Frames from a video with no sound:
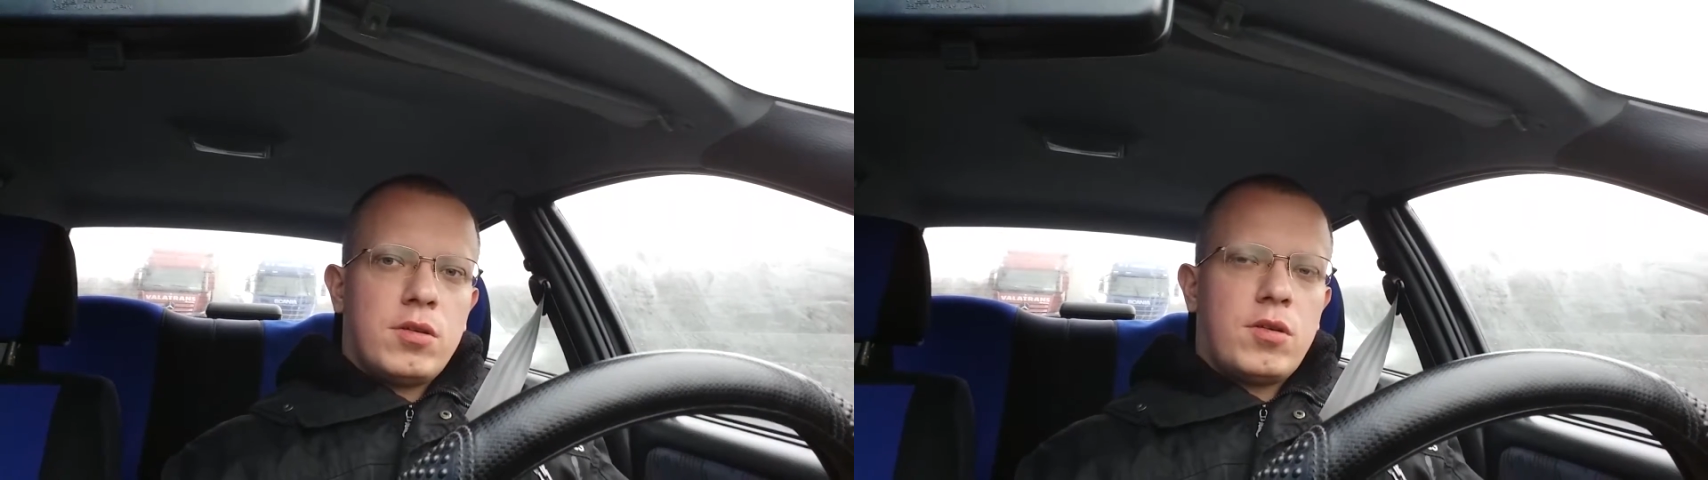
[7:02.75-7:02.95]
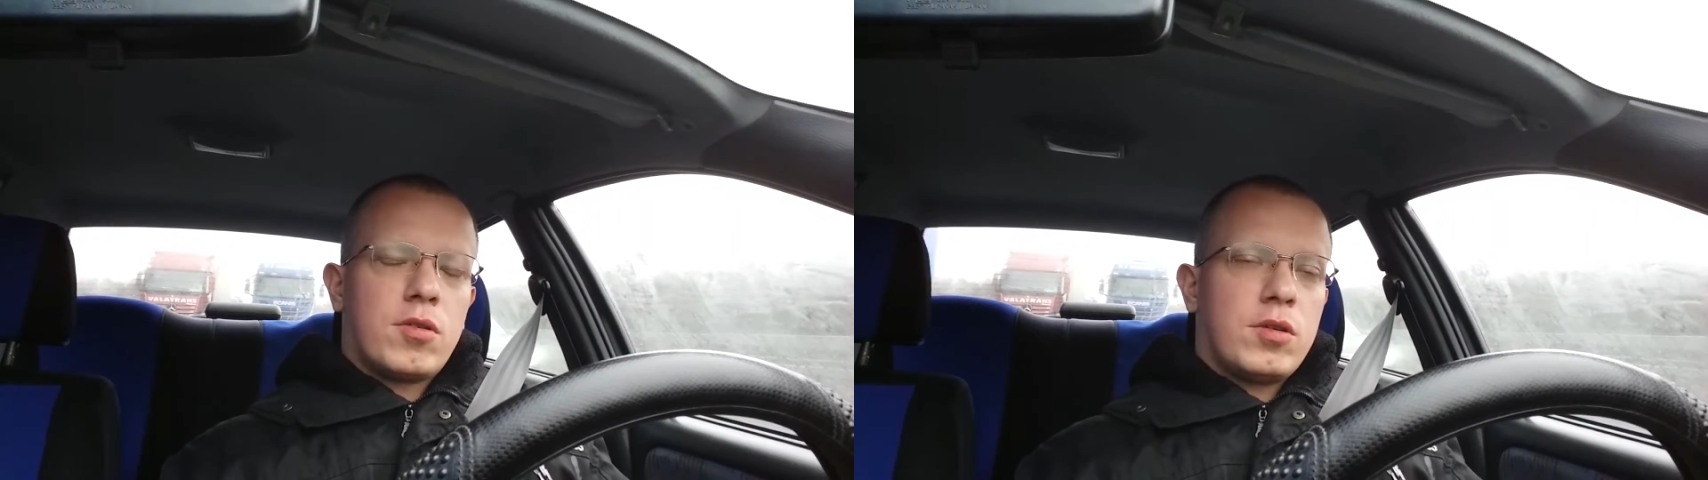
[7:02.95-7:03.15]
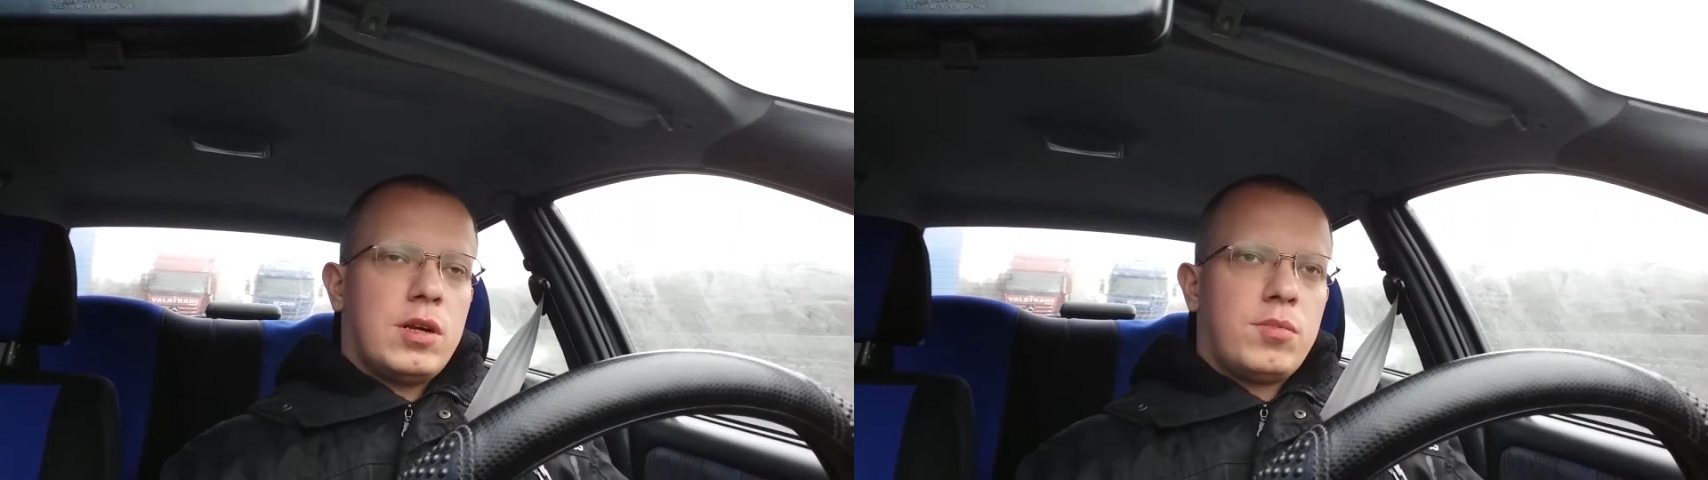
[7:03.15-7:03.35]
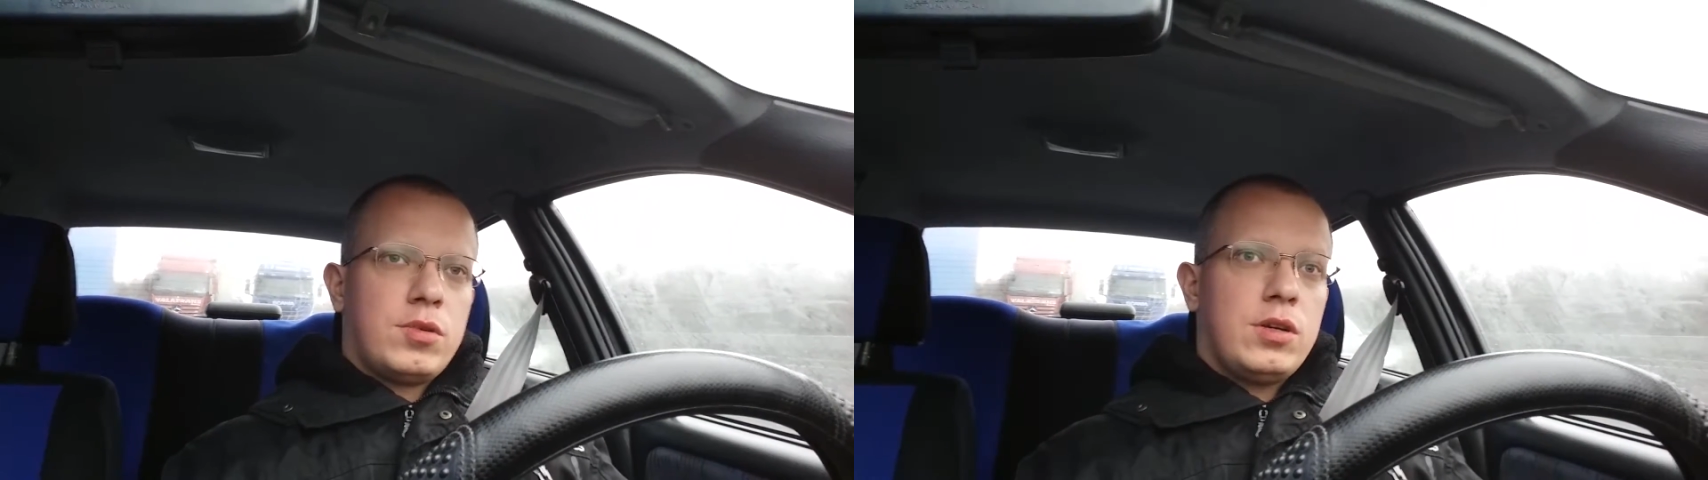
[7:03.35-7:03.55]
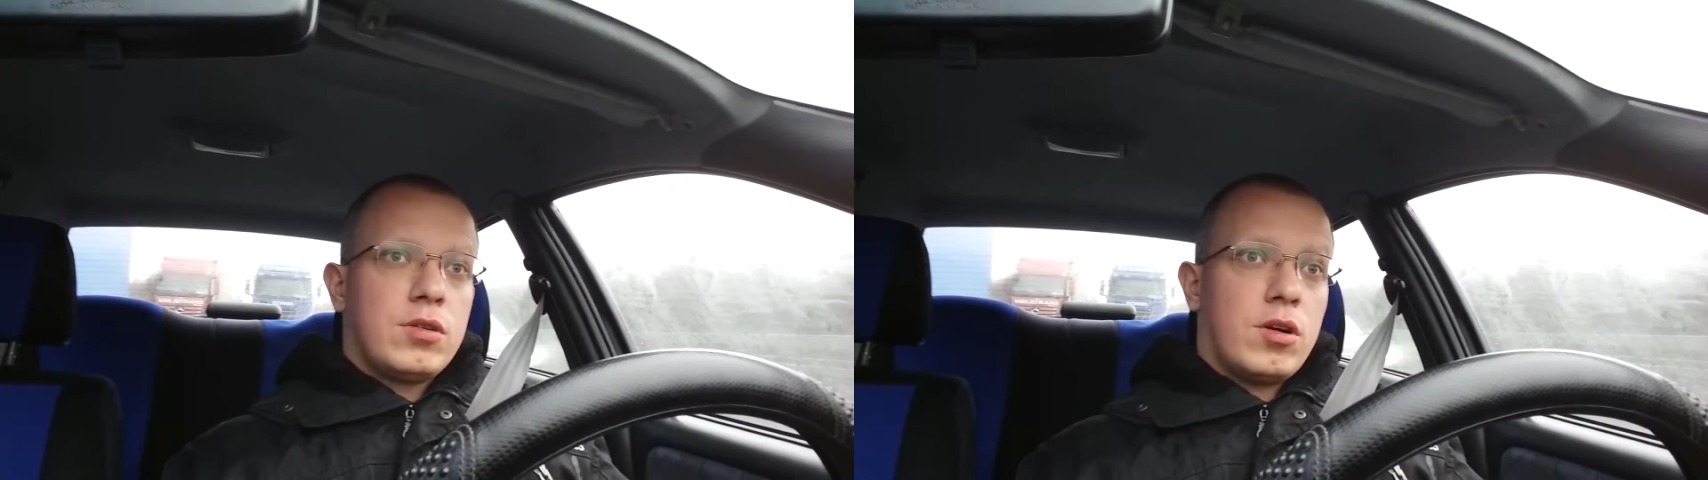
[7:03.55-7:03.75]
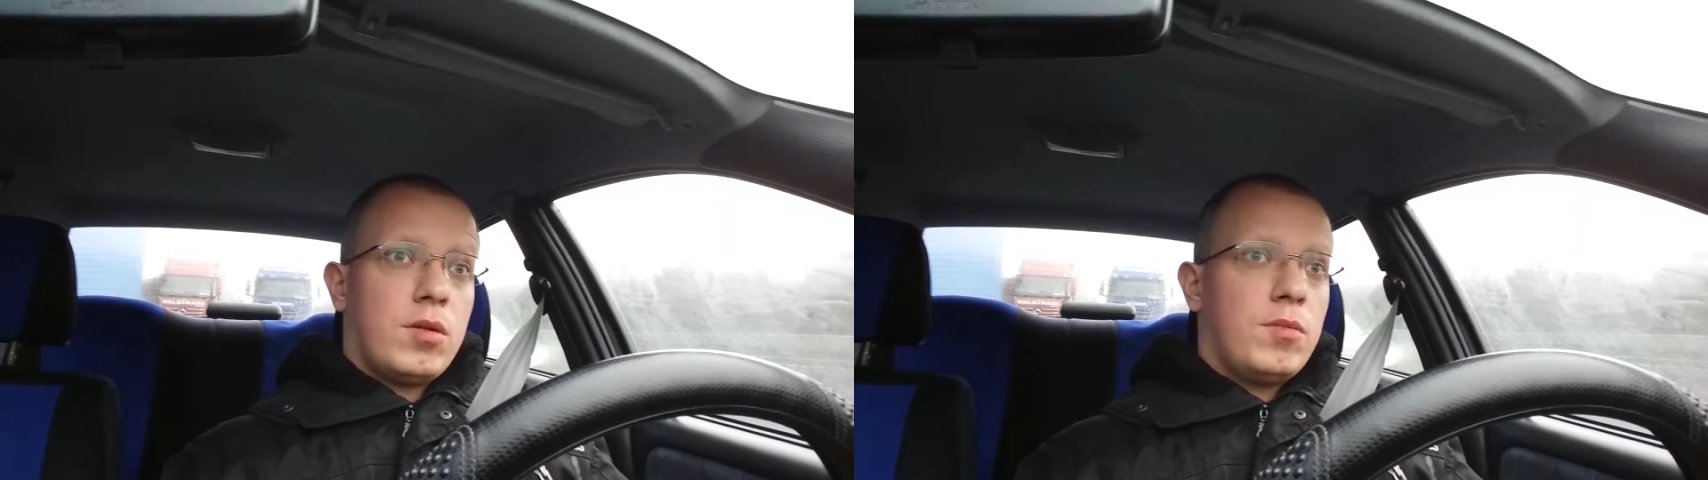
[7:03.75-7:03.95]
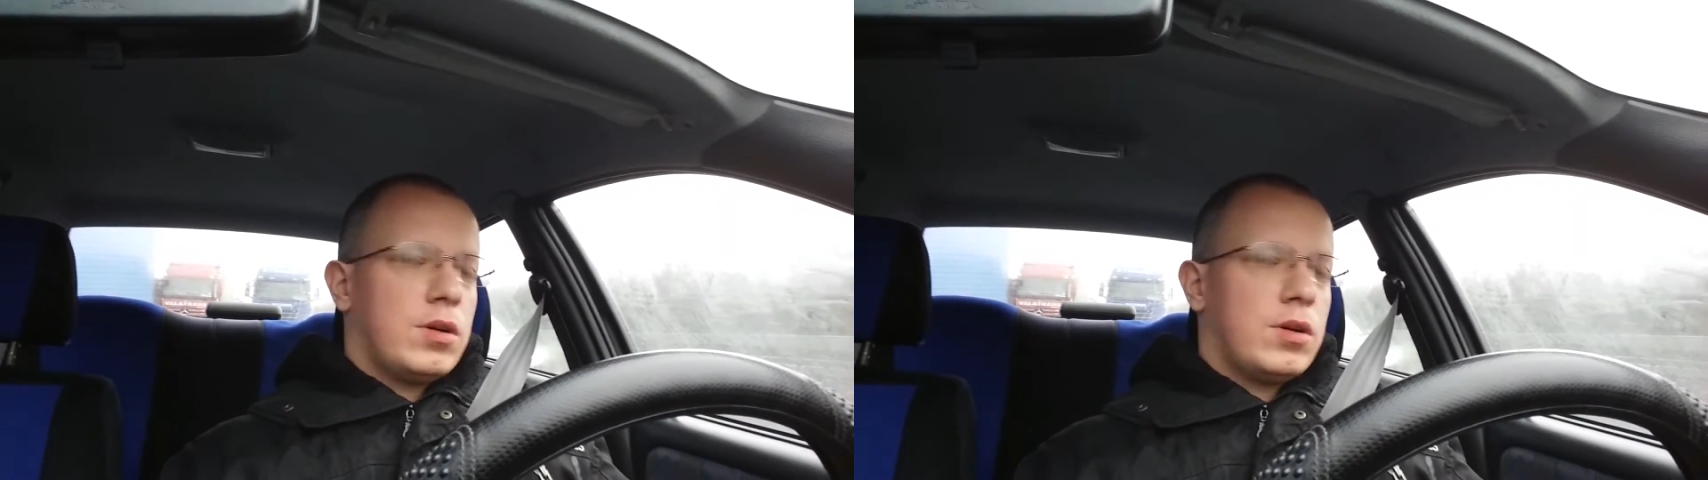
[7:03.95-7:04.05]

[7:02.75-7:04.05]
or on a booking.com.